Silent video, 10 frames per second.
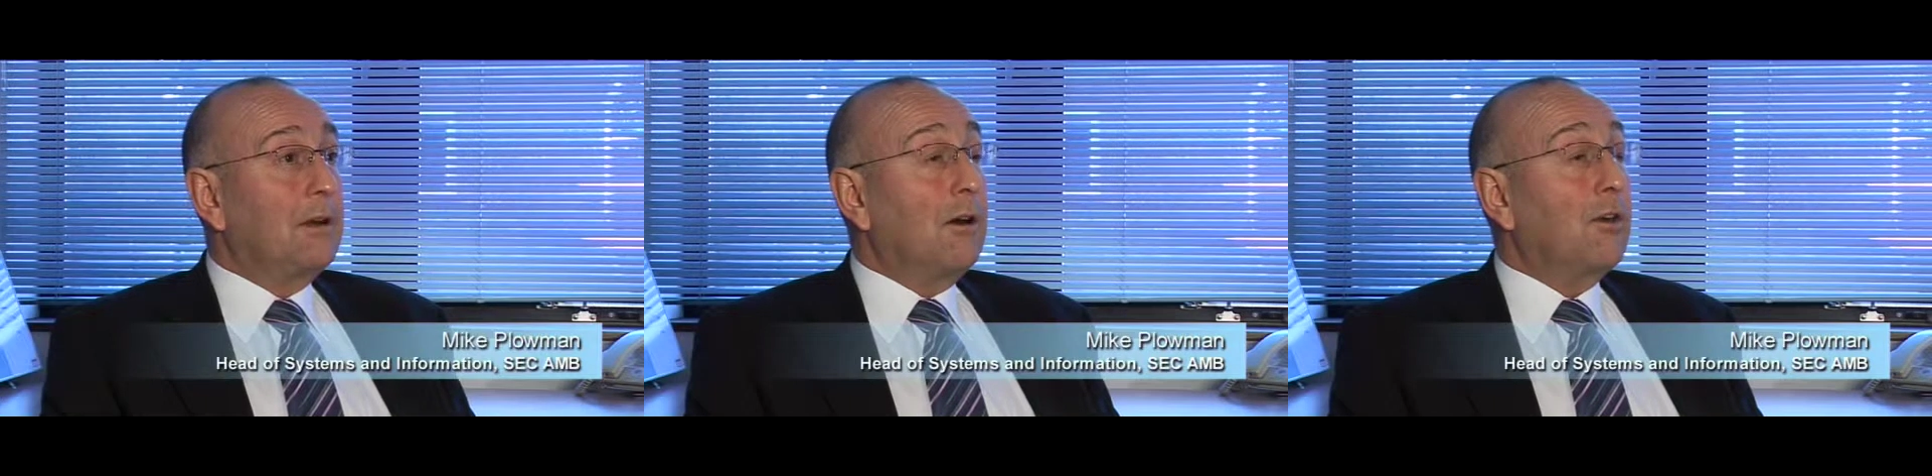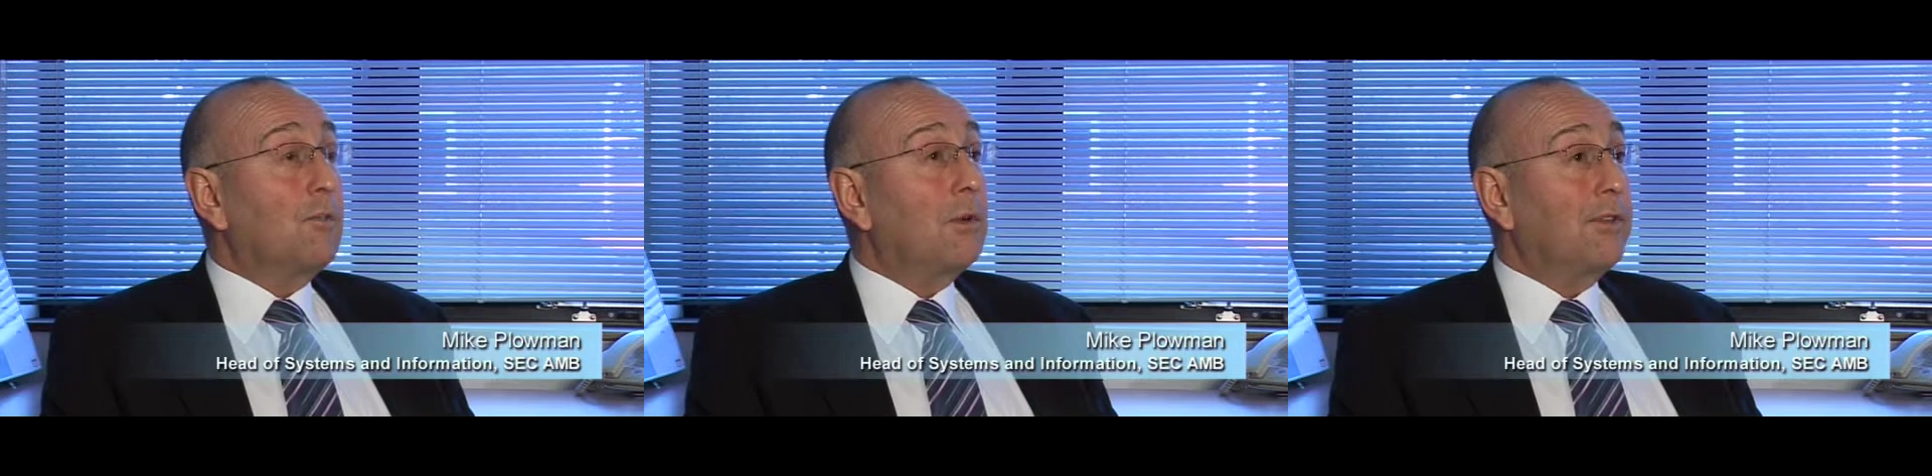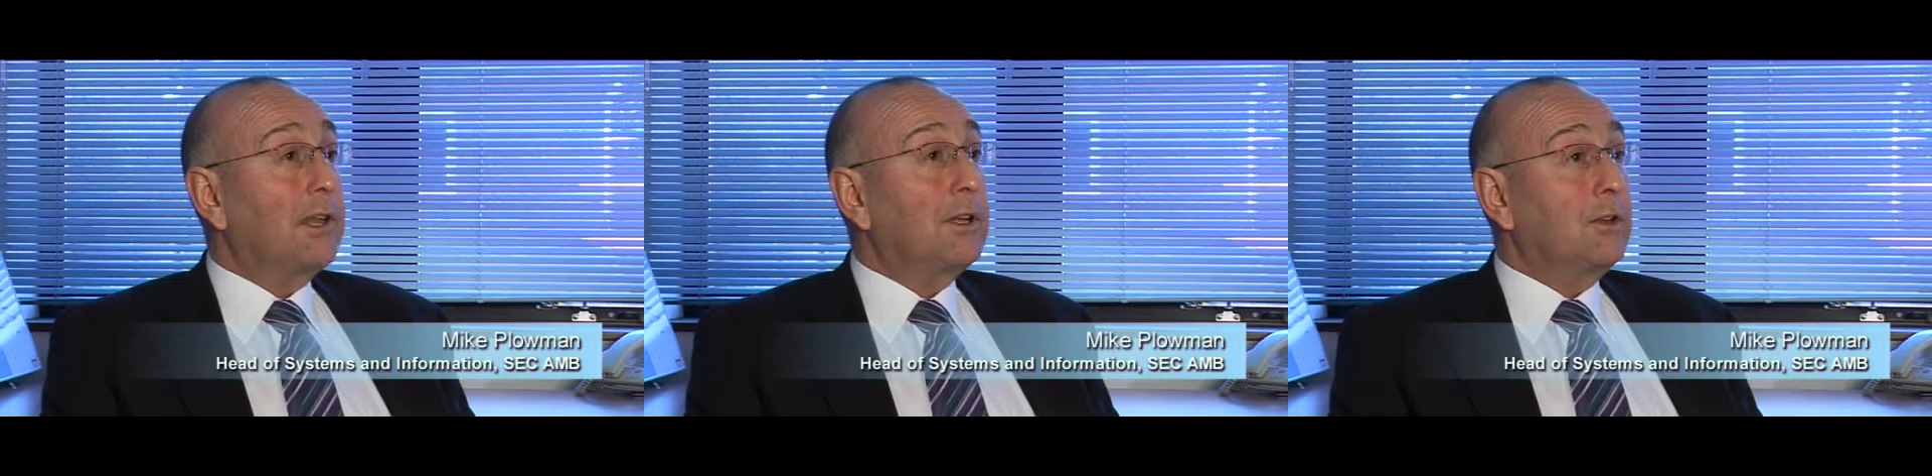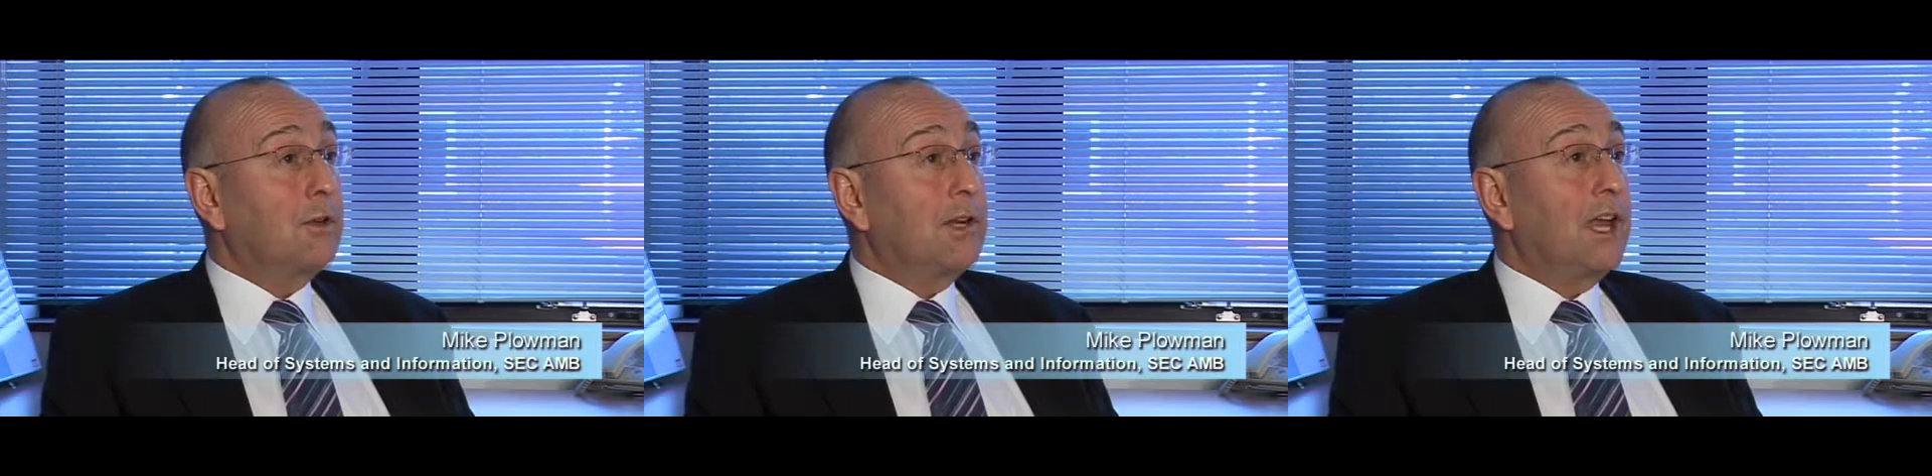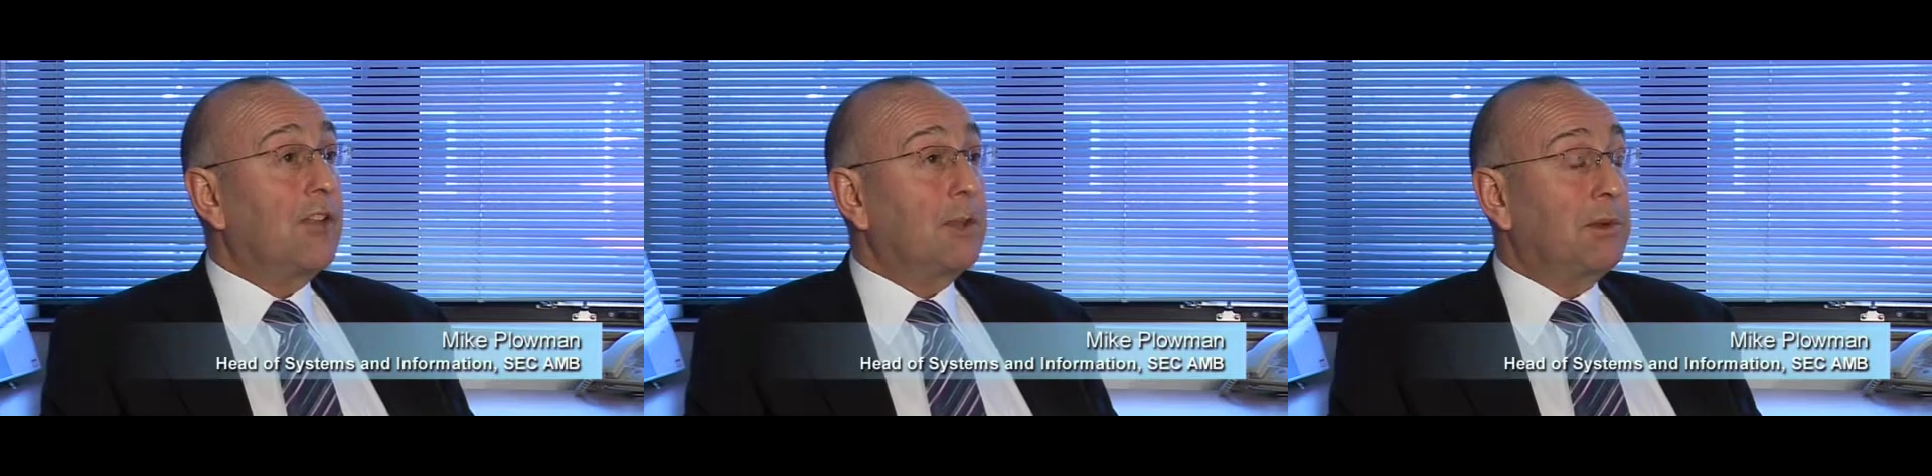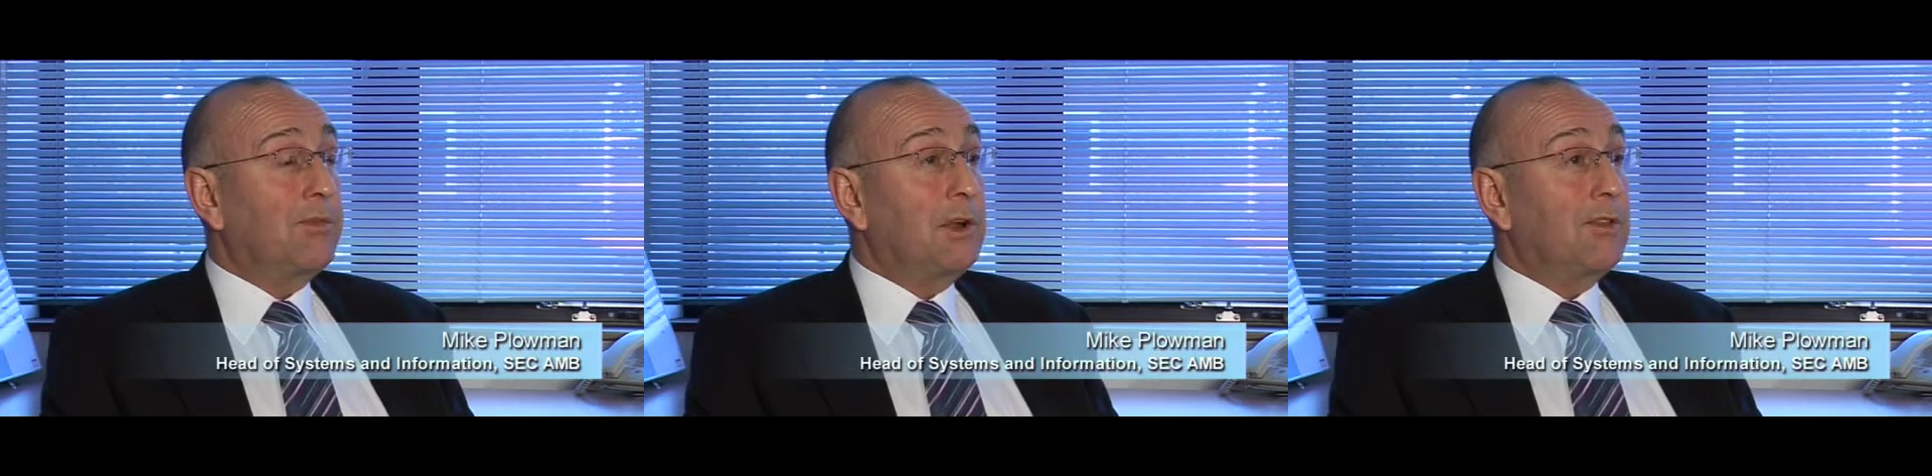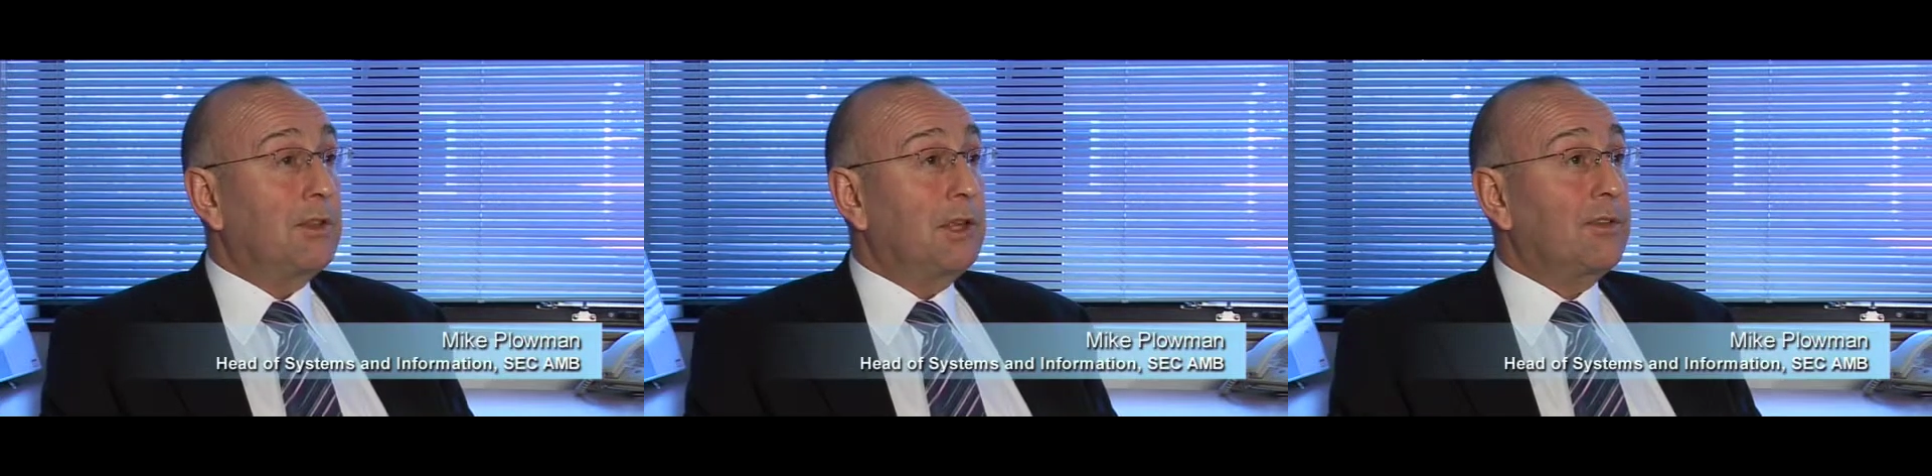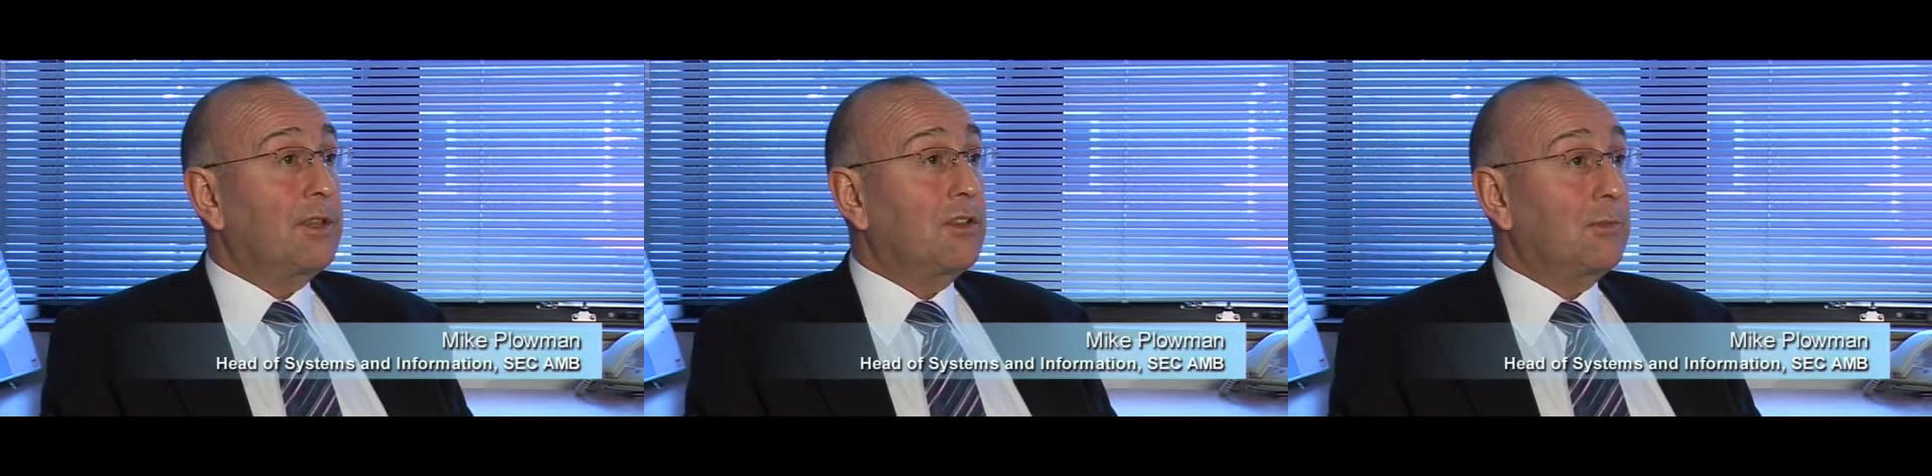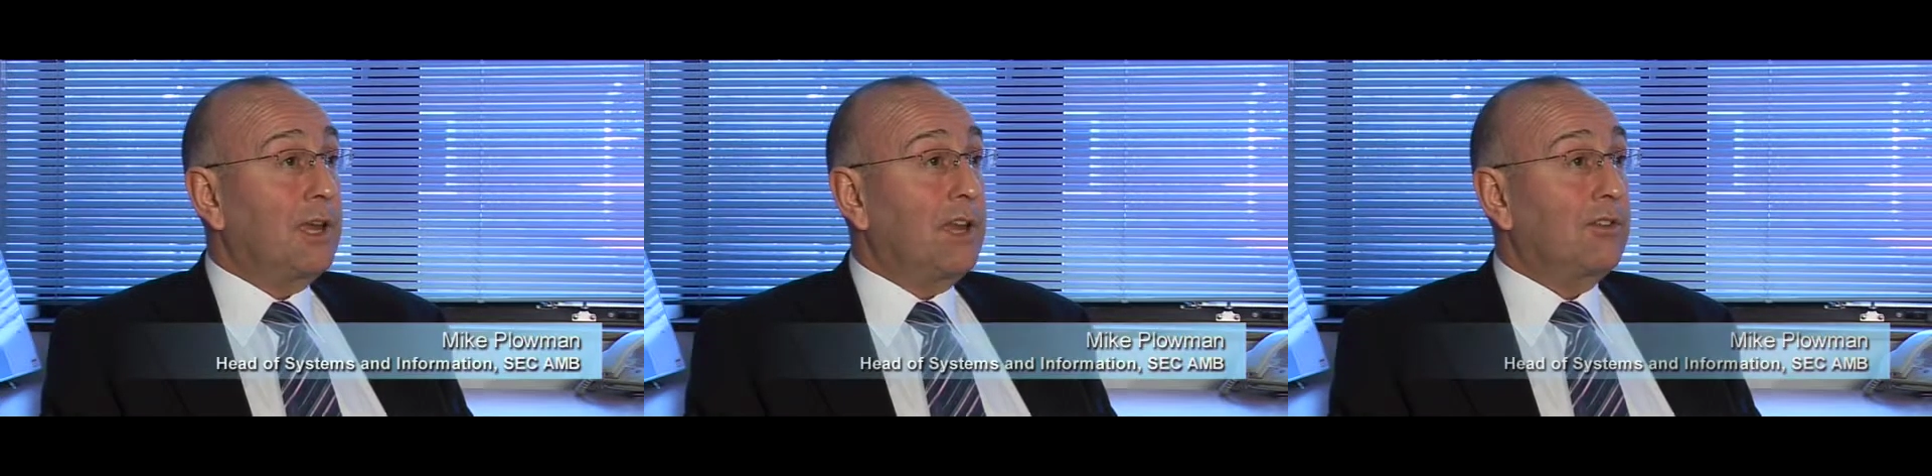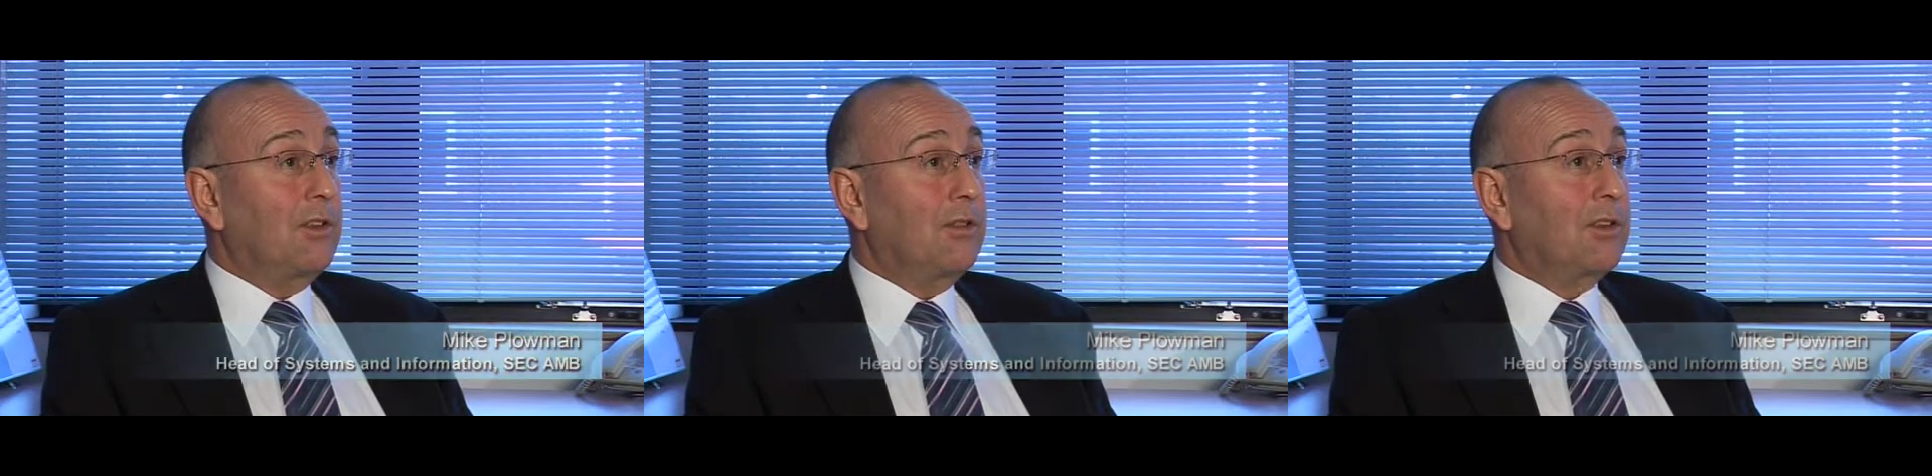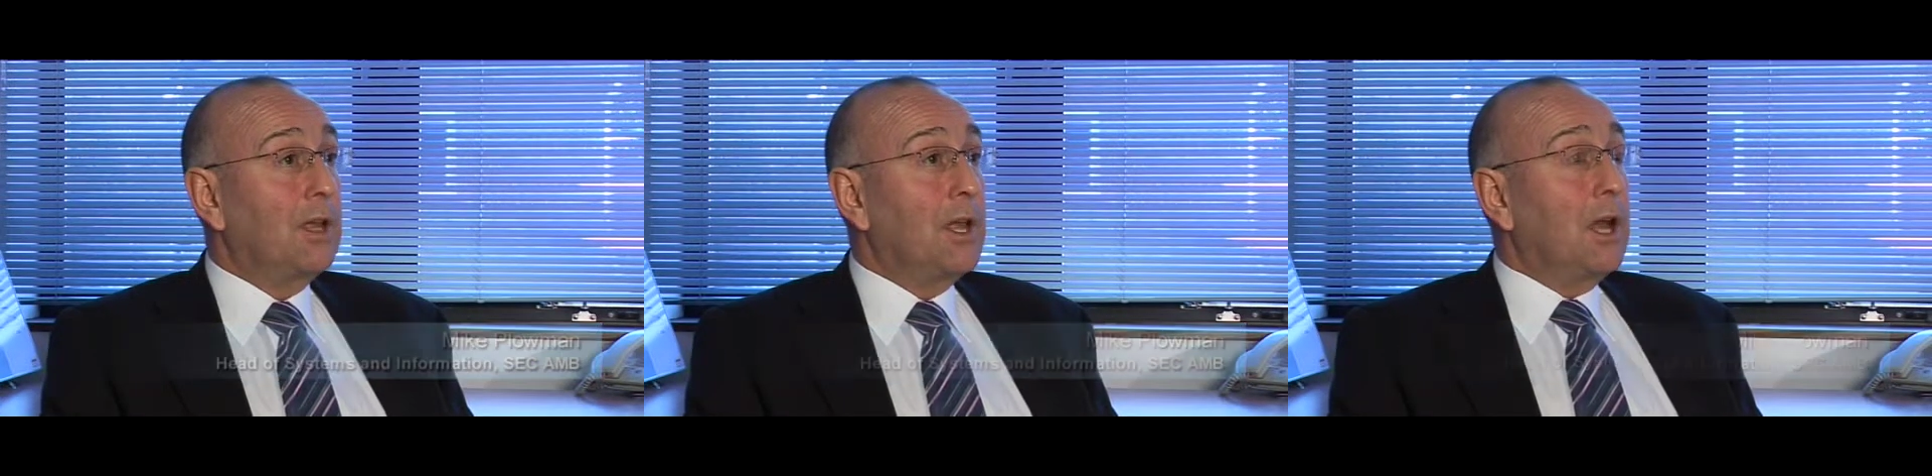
on what they do and how they provide services to patients.